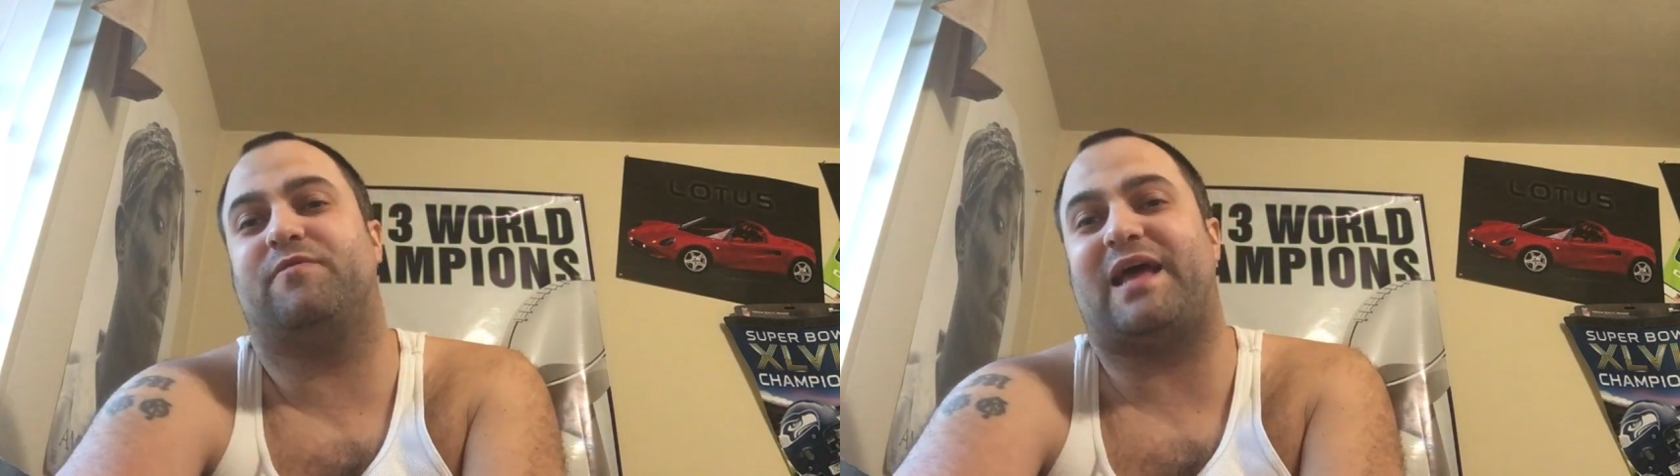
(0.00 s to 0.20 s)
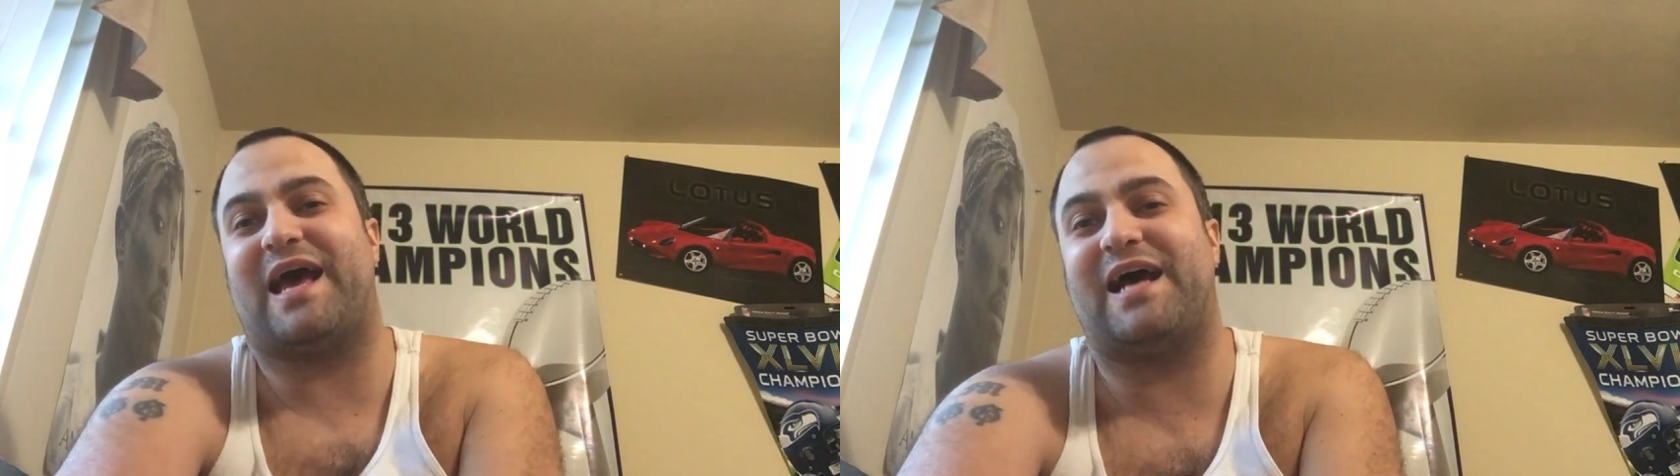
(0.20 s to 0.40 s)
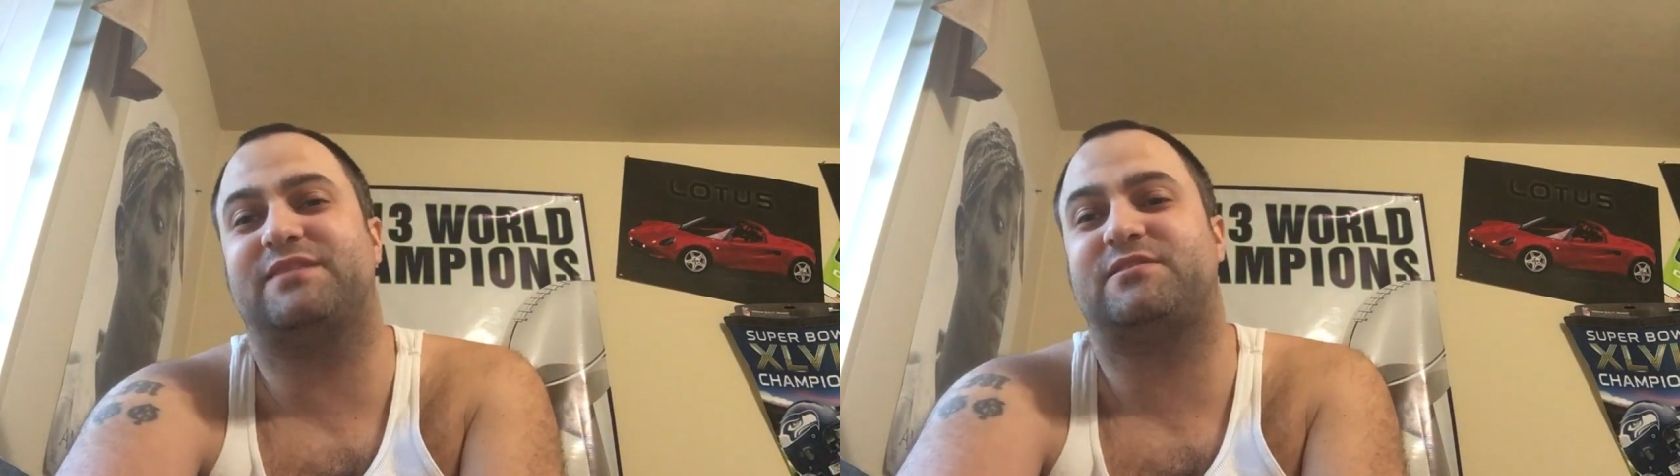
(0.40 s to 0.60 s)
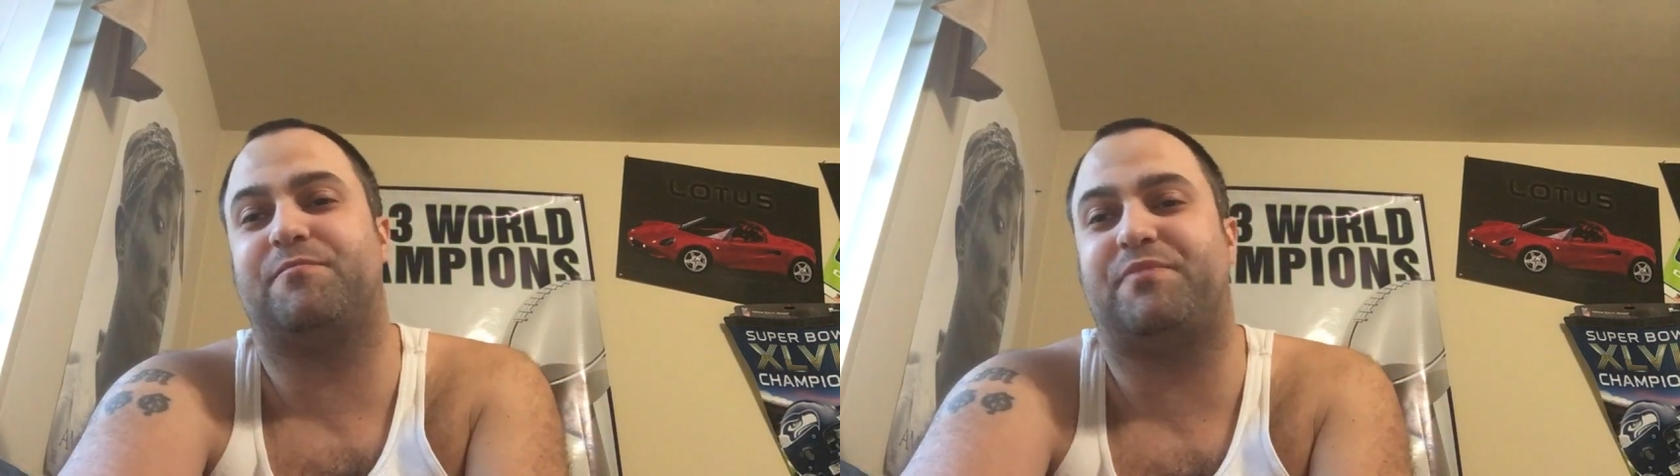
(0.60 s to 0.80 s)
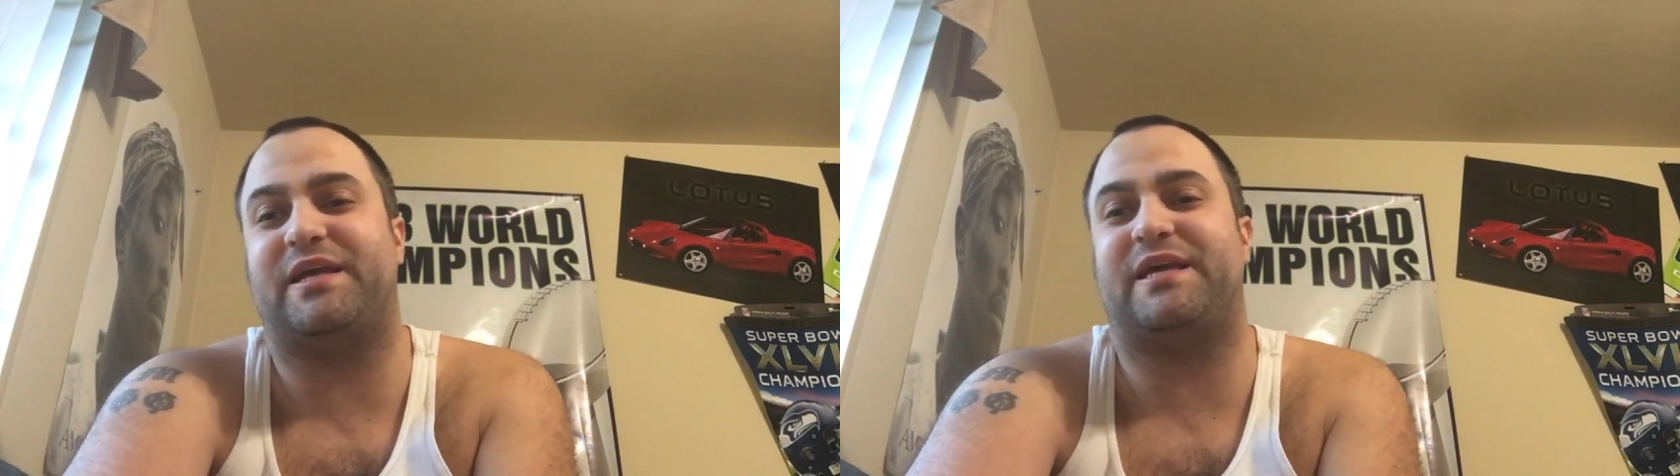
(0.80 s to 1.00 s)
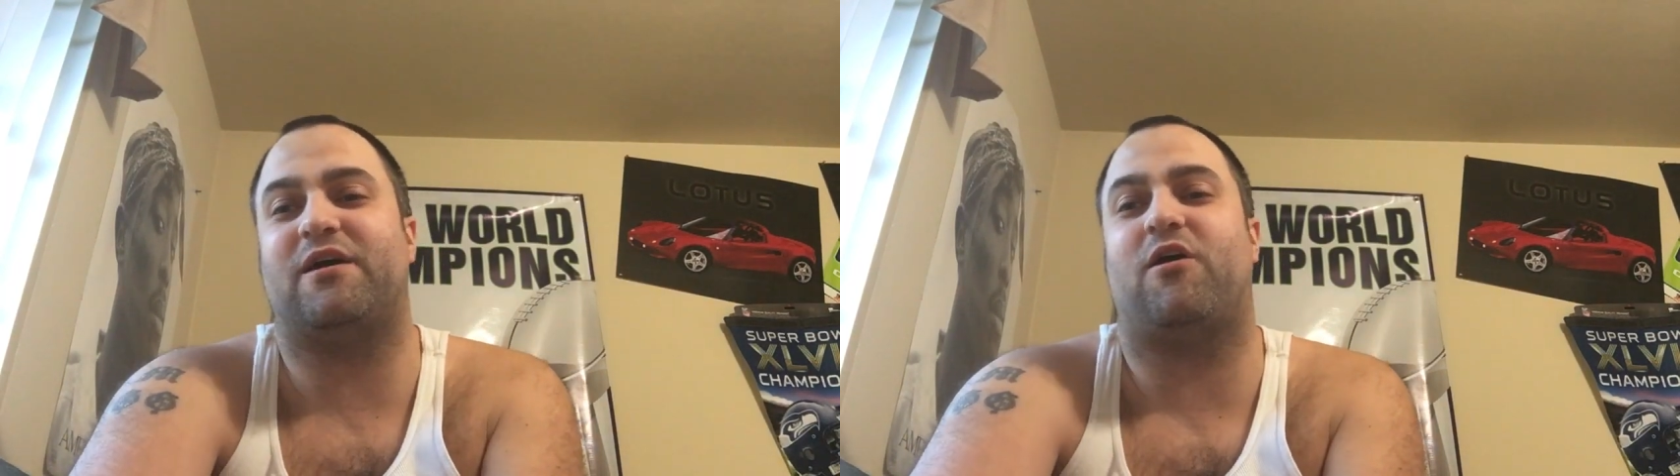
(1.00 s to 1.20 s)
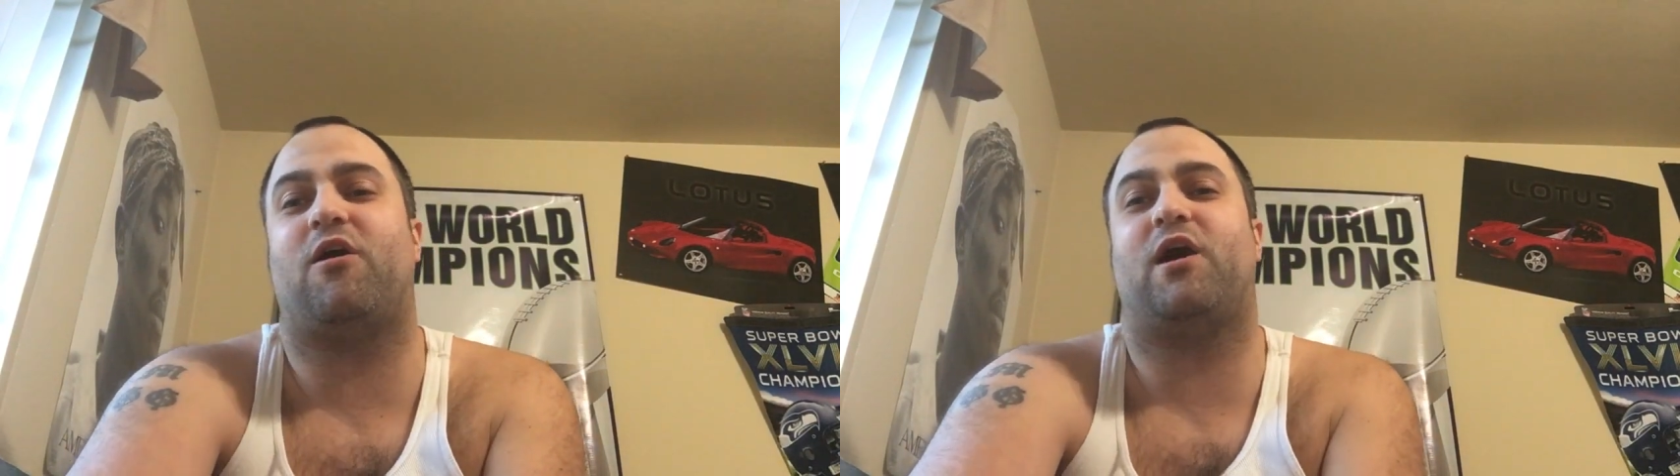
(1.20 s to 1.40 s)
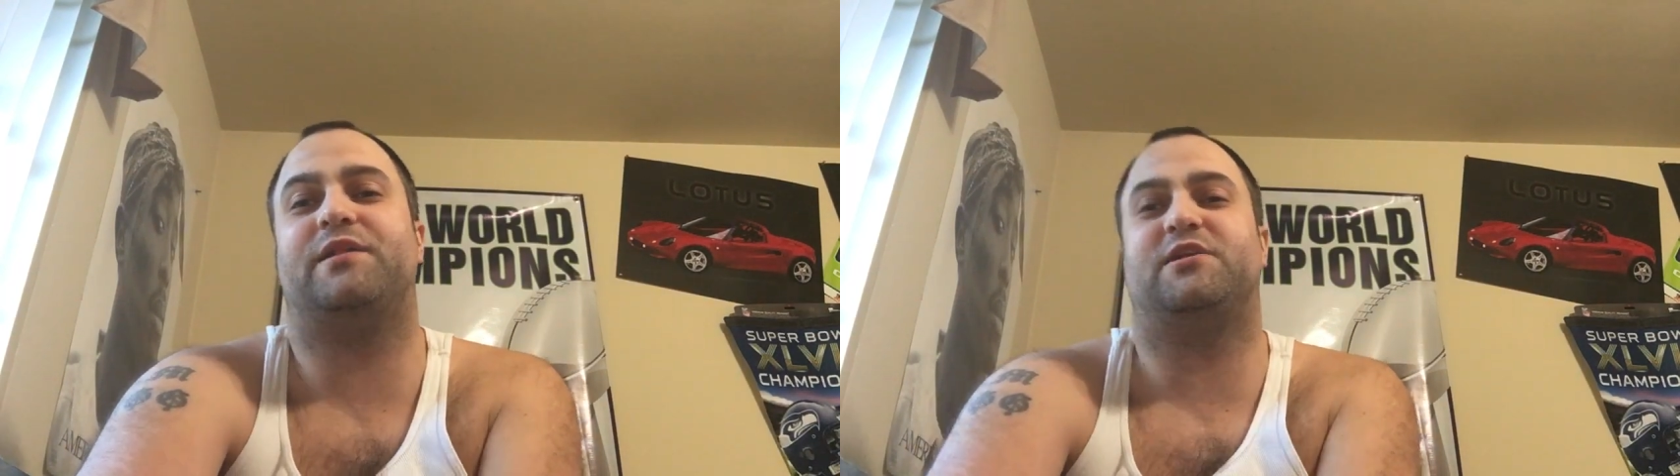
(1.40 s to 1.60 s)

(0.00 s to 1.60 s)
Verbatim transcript: it has to be on